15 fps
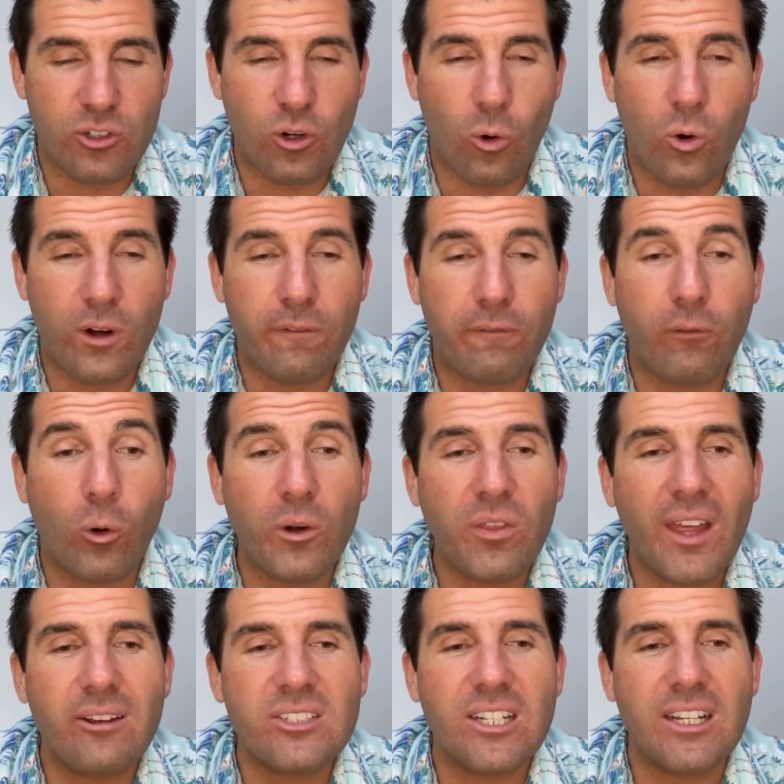or
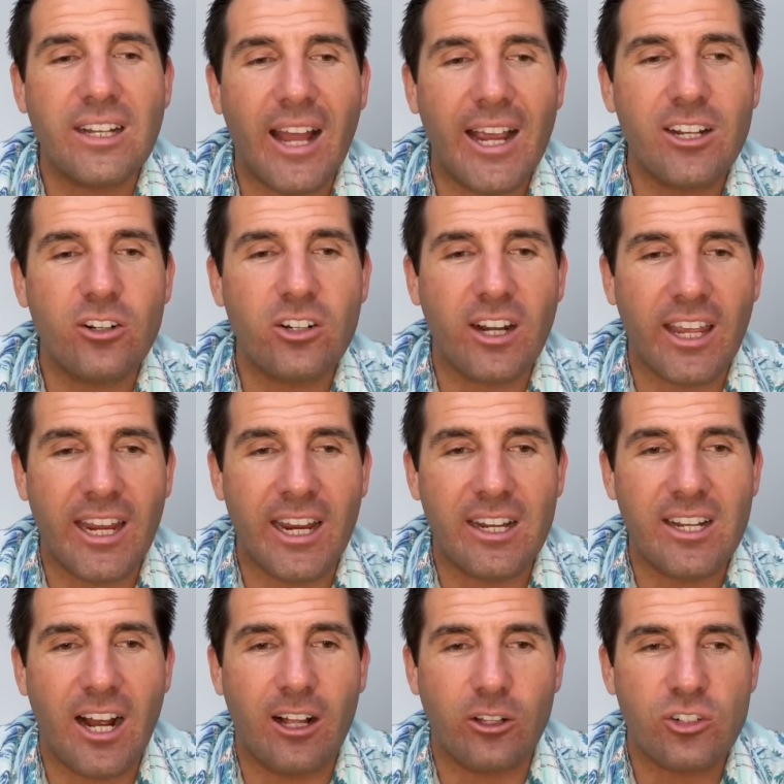
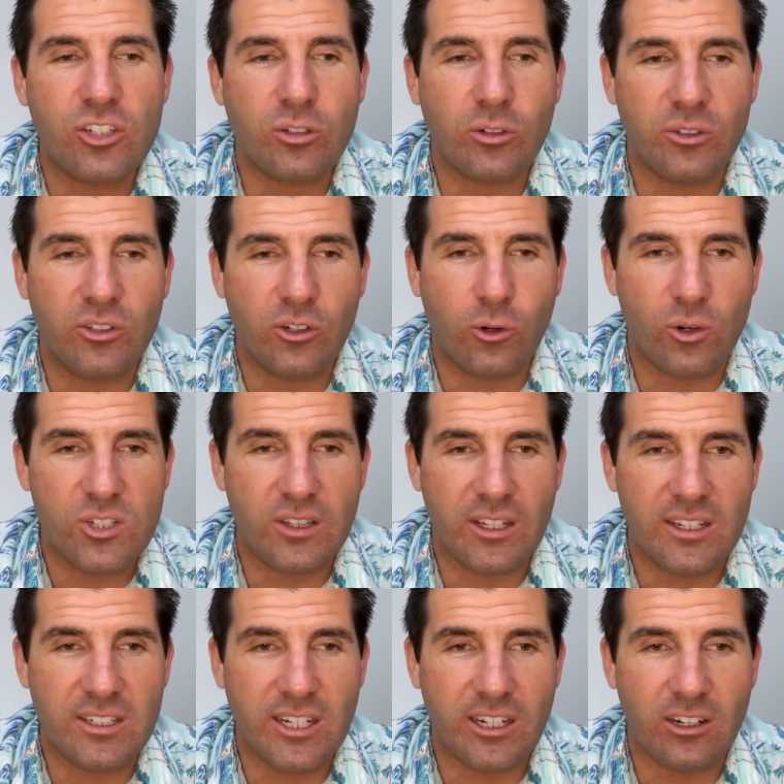$4,908 throughout the course of the
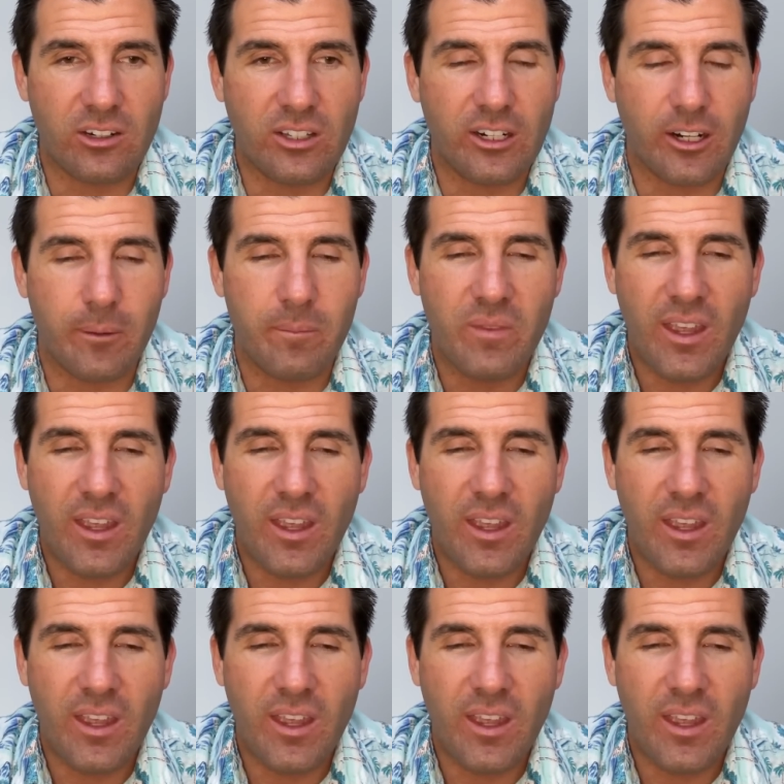entire year.